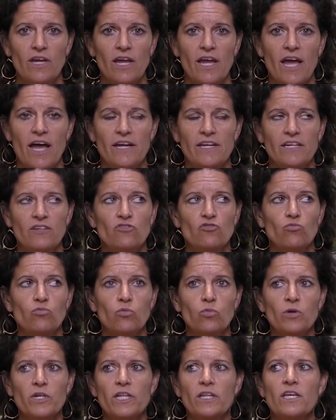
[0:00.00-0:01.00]
and it's
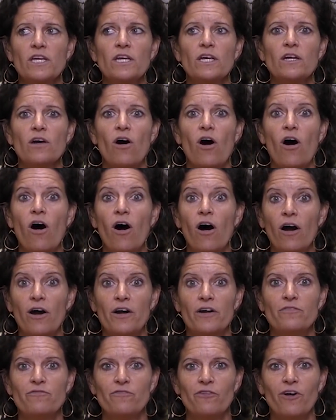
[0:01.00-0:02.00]
really
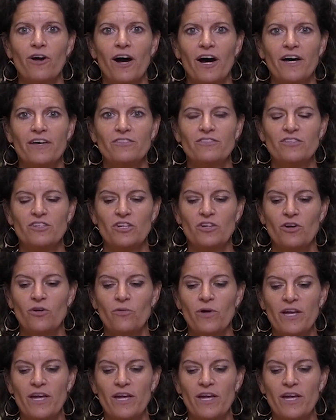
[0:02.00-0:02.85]
hard for us you know